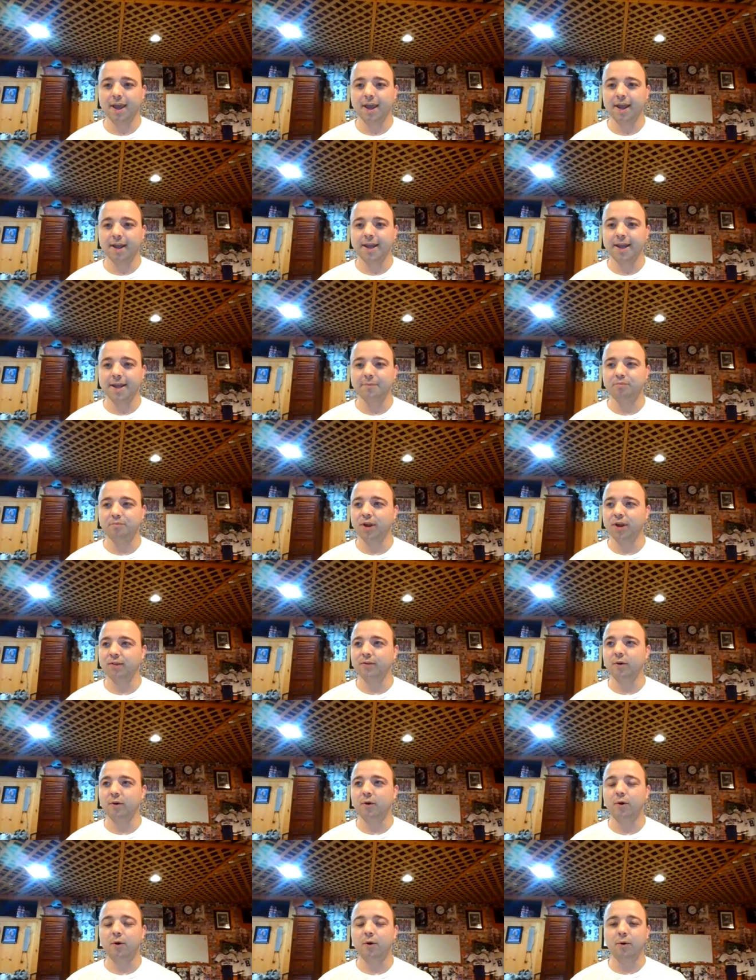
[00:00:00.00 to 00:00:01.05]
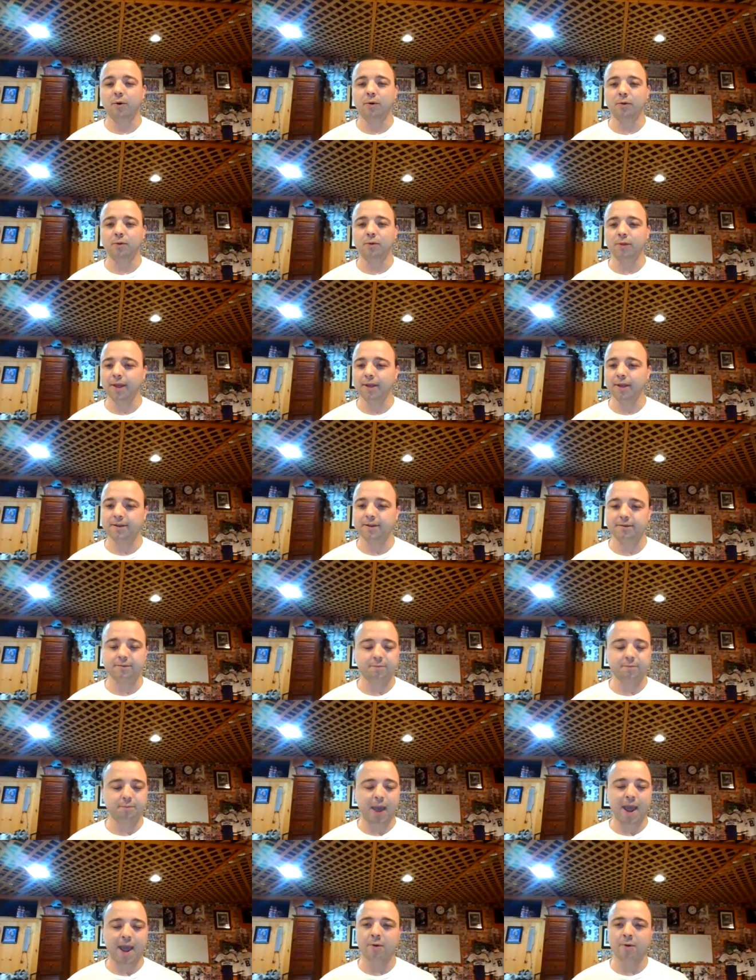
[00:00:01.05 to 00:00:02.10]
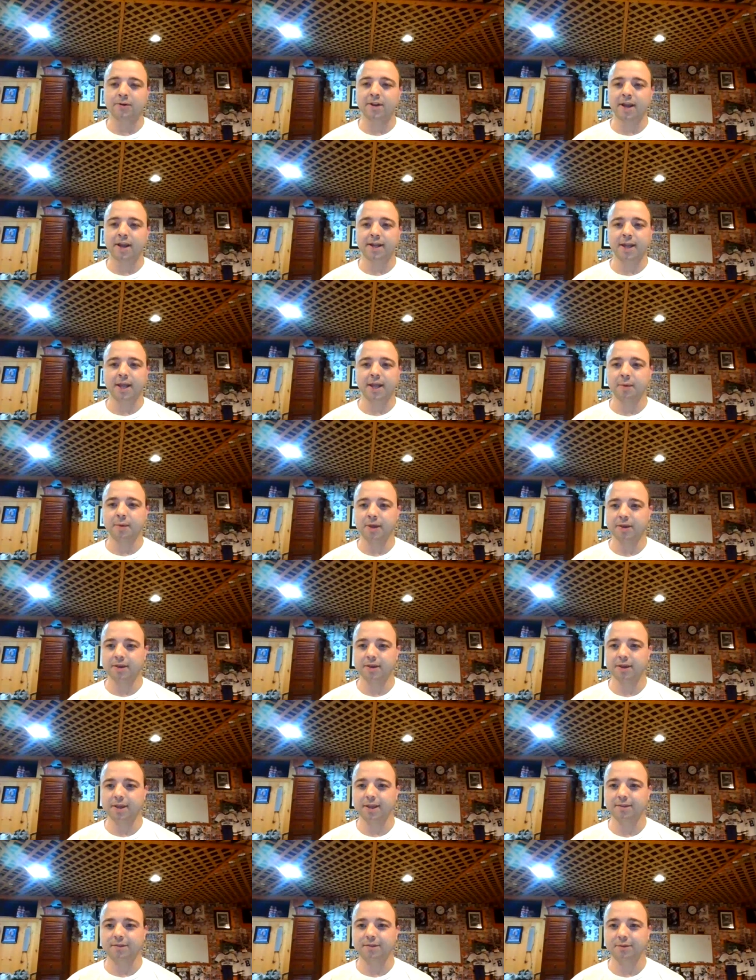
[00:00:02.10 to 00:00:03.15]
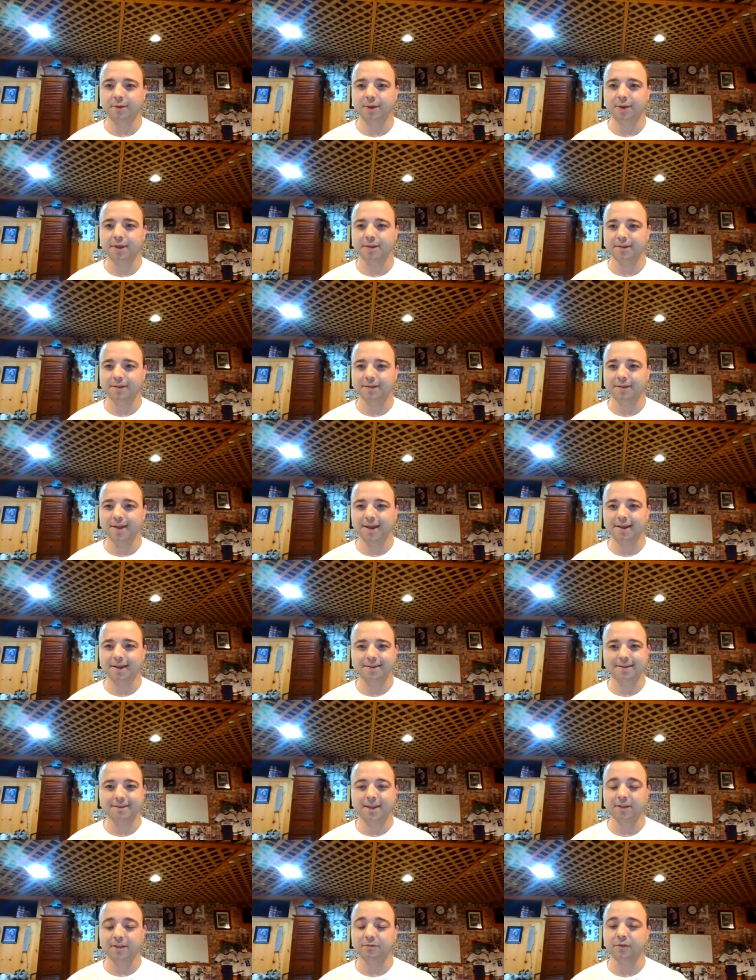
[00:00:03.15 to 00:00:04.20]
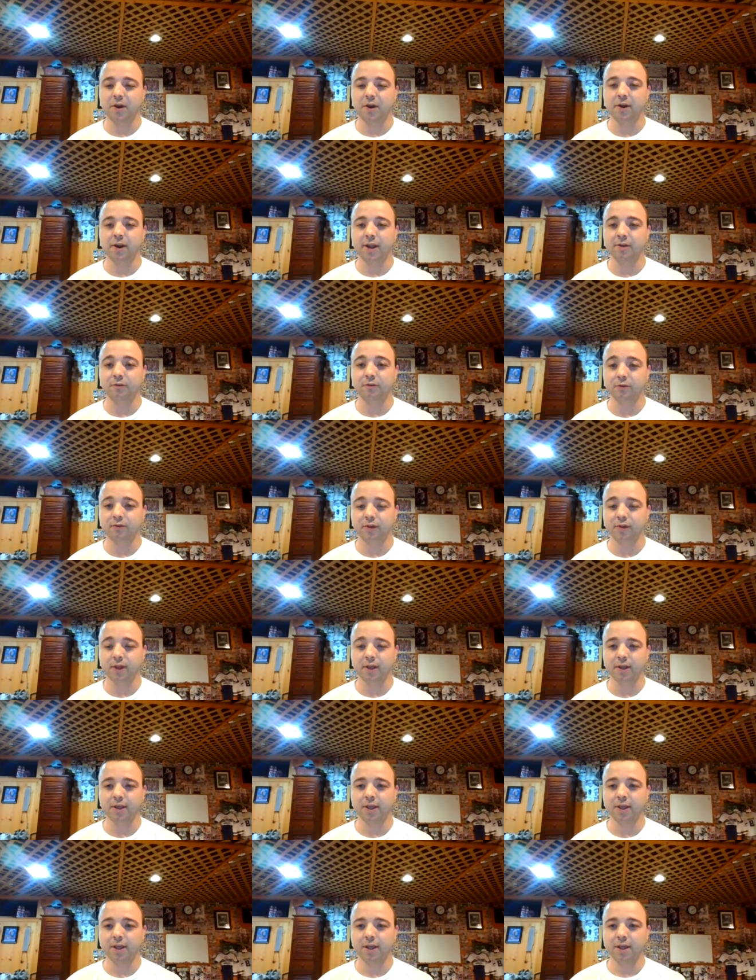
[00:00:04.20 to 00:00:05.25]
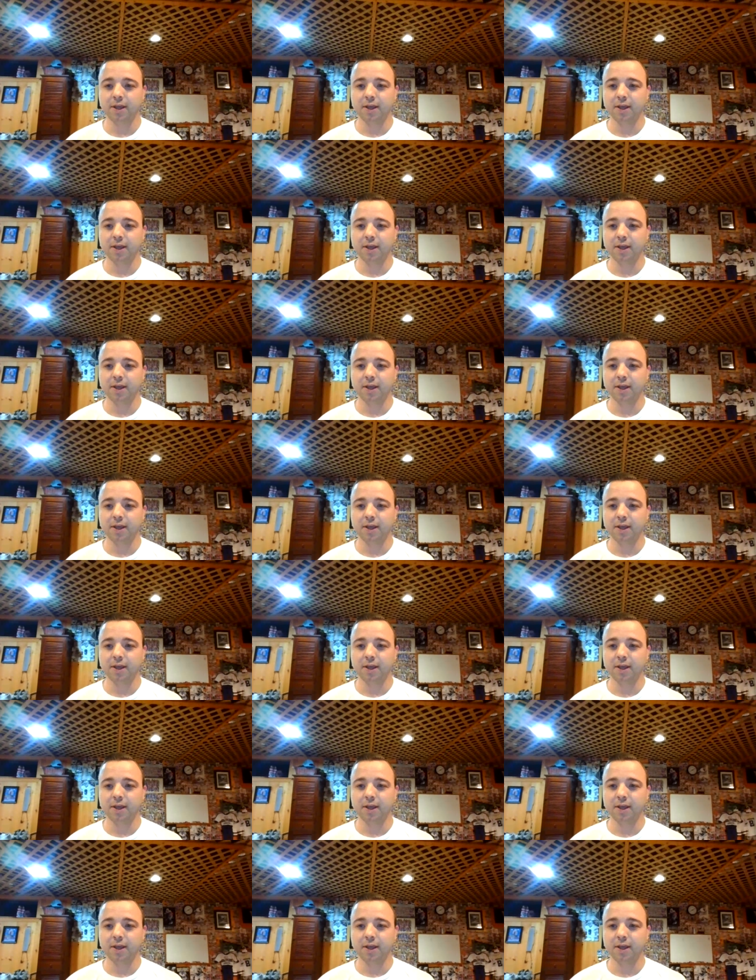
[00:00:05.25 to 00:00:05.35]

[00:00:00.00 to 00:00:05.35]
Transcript: and it brings a whole like power dynamic into it that gets very interesting.